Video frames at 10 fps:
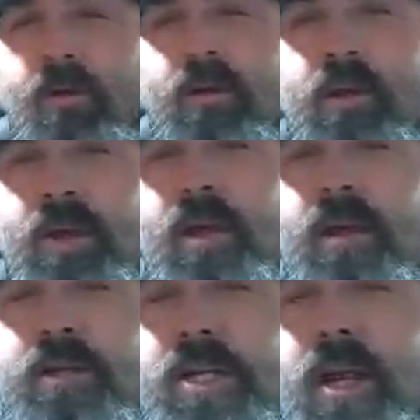I
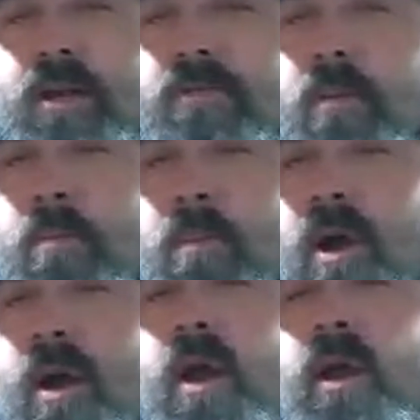changed my
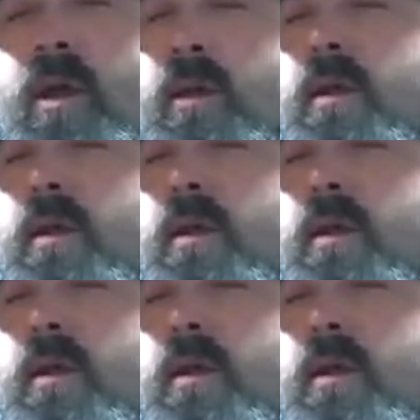mind.